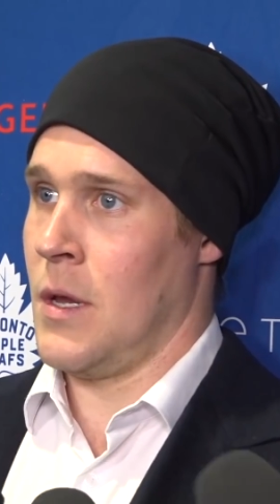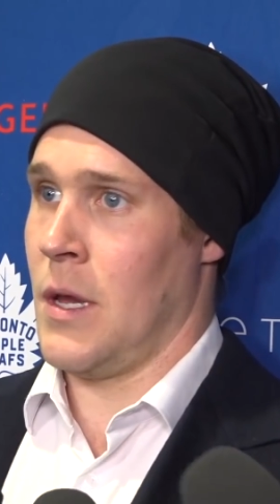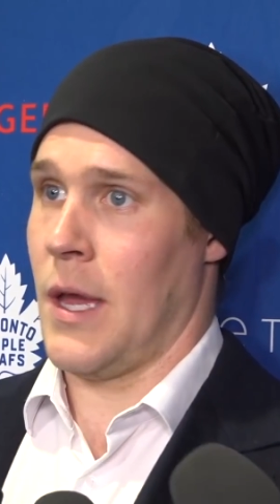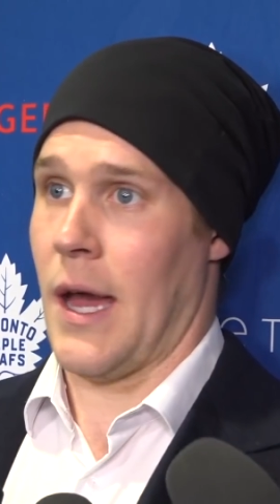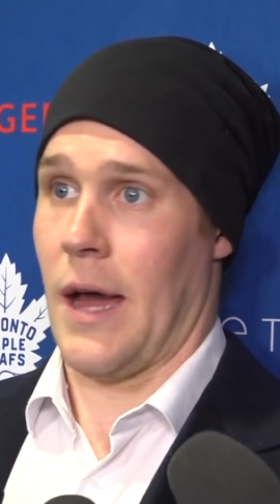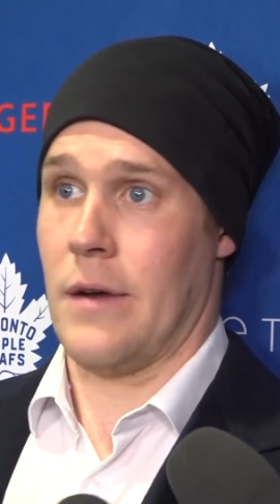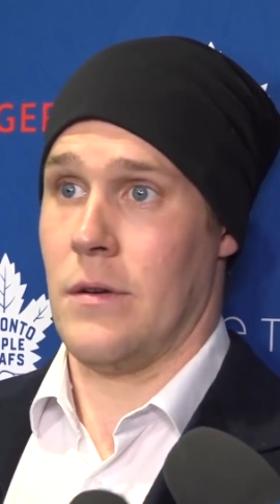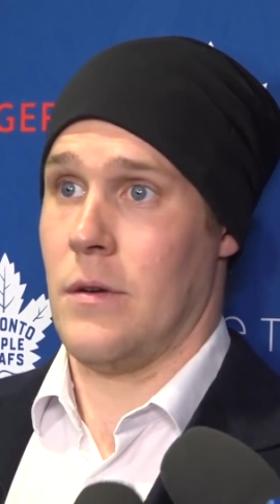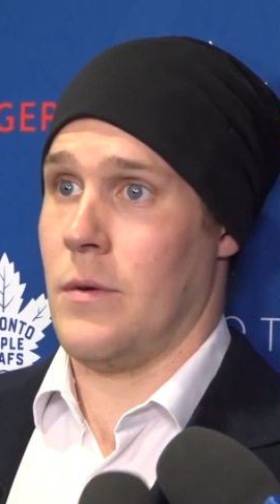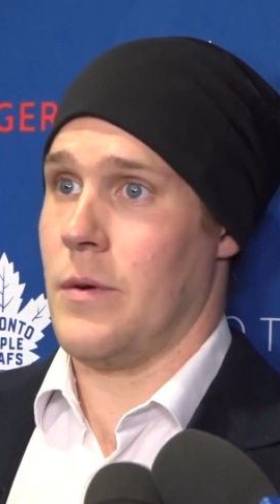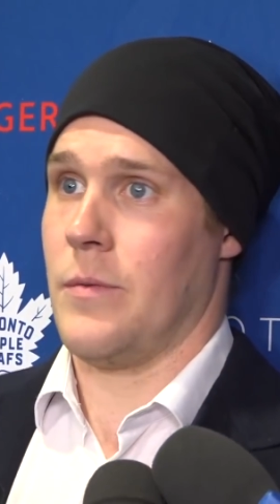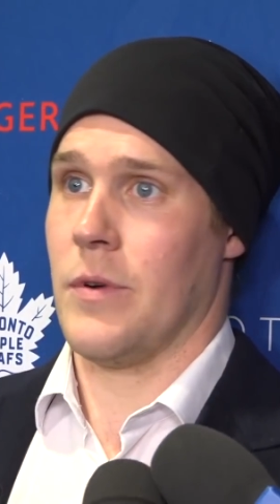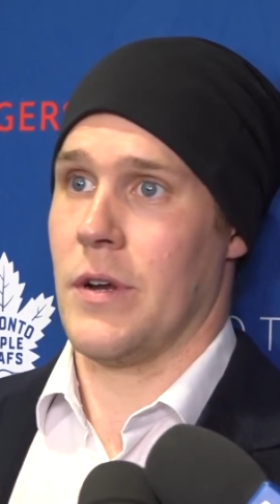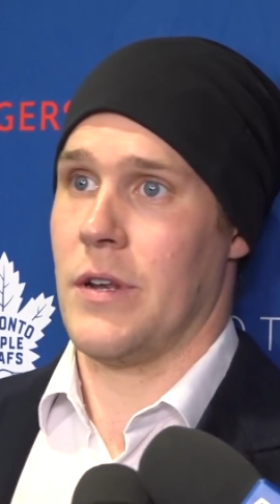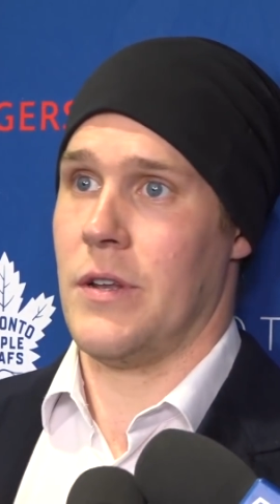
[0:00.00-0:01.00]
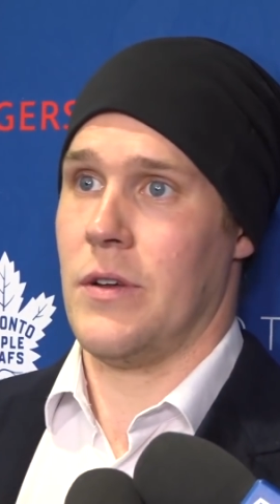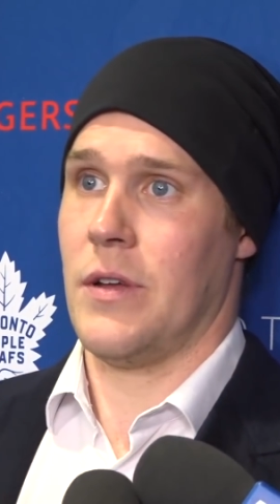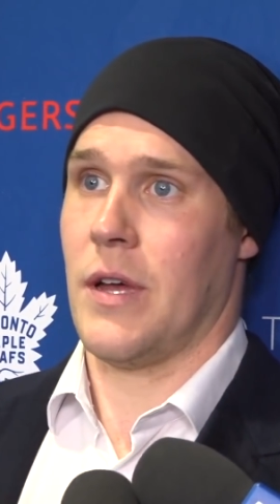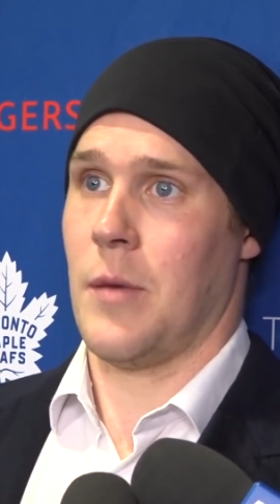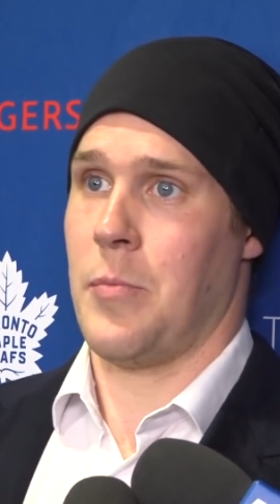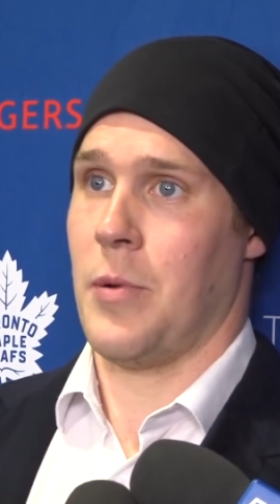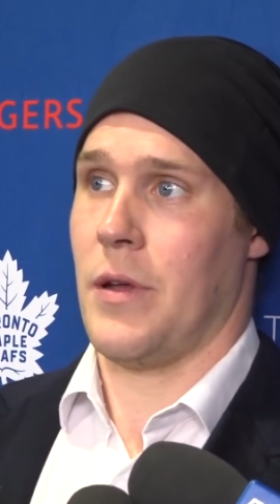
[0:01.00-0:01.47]
Yeah, I don't know what we're gonna do
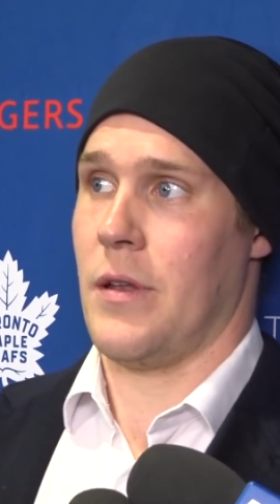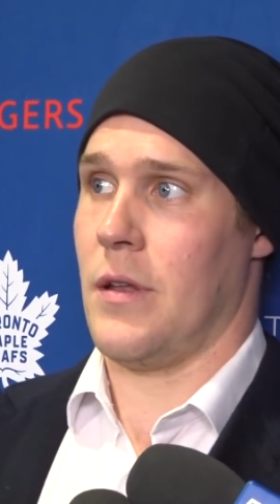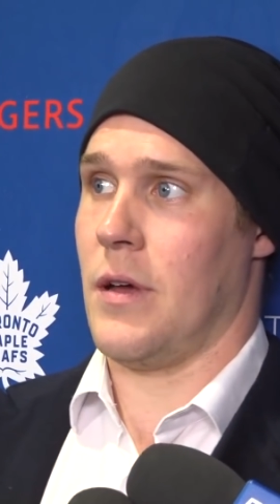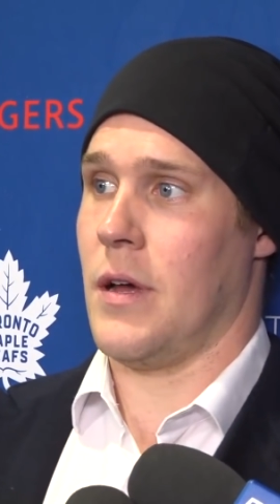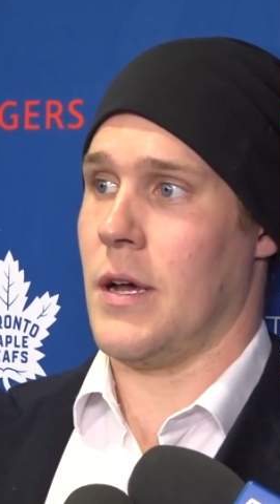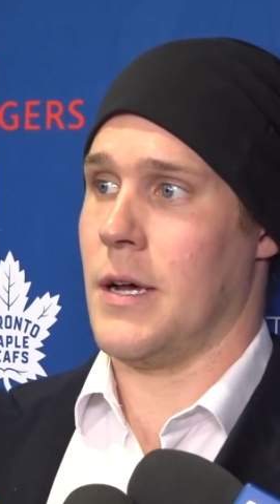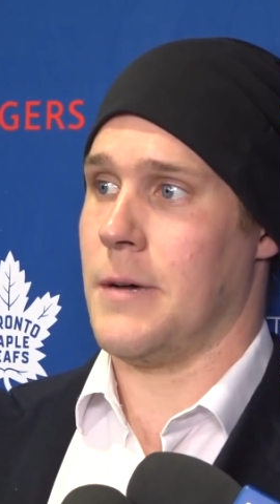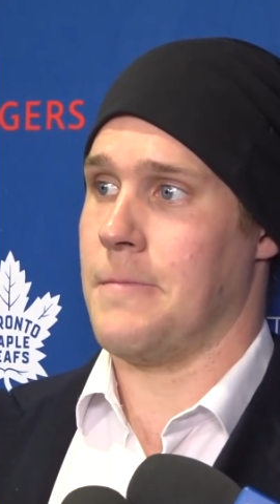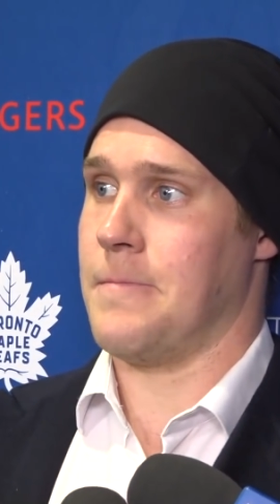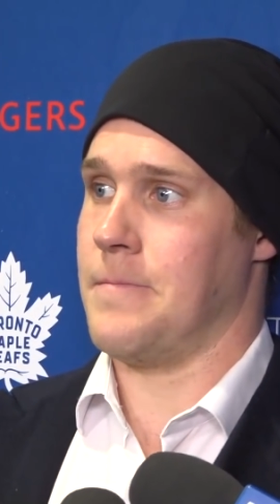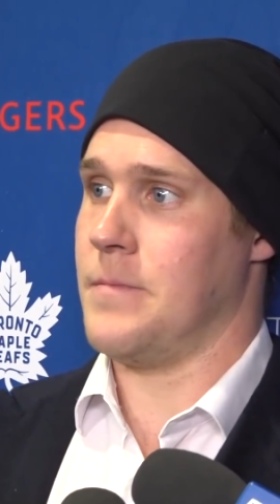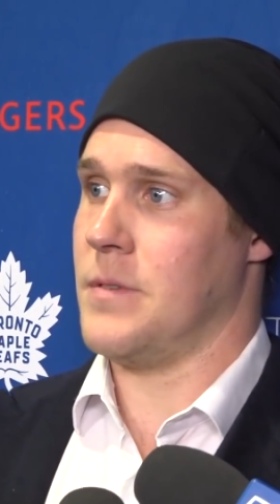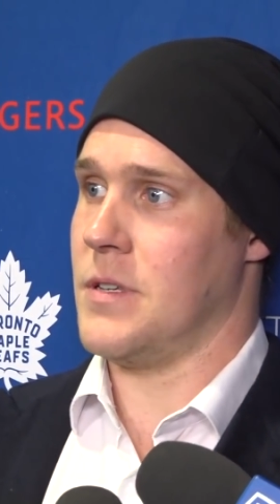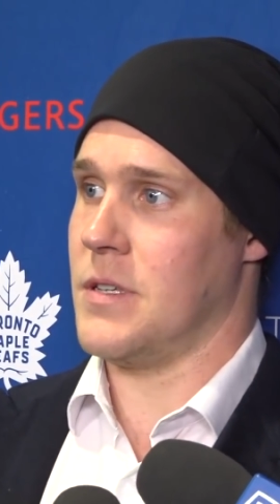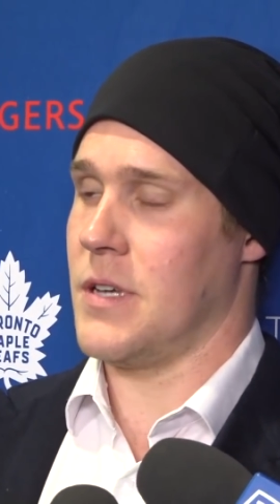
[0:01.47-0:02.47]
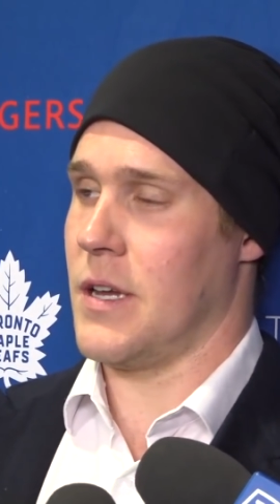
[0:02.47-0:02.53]
yet, but he's